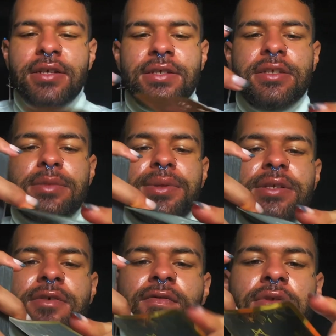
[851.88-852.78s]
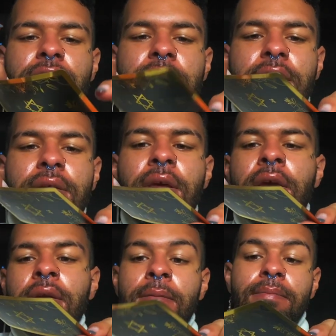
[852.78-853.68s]
into this place of learning,
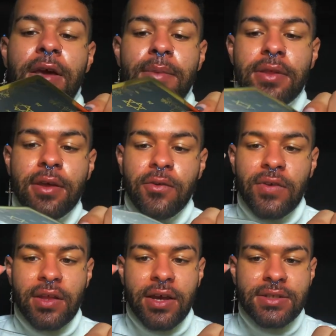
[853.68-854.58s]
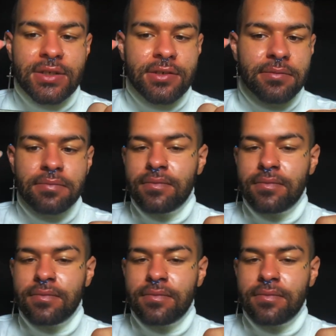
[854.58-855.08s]
maybe they're realizing